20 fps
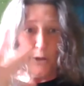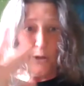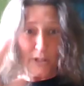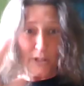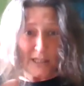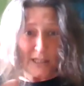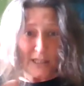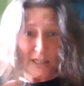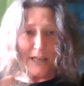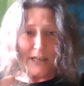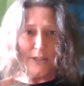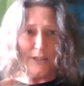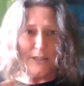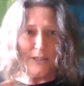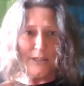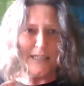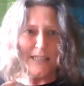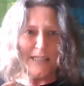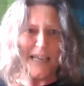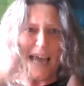who's digitally
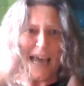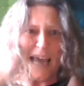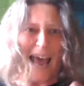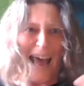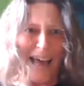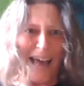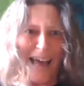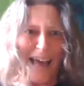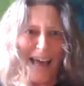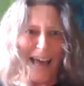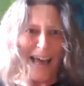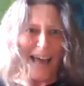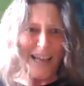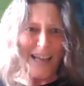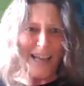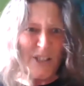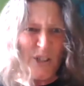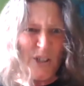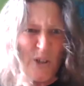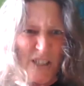excluded and who's
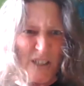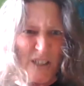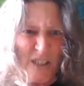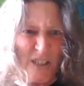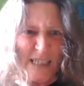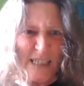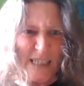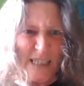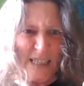shielding.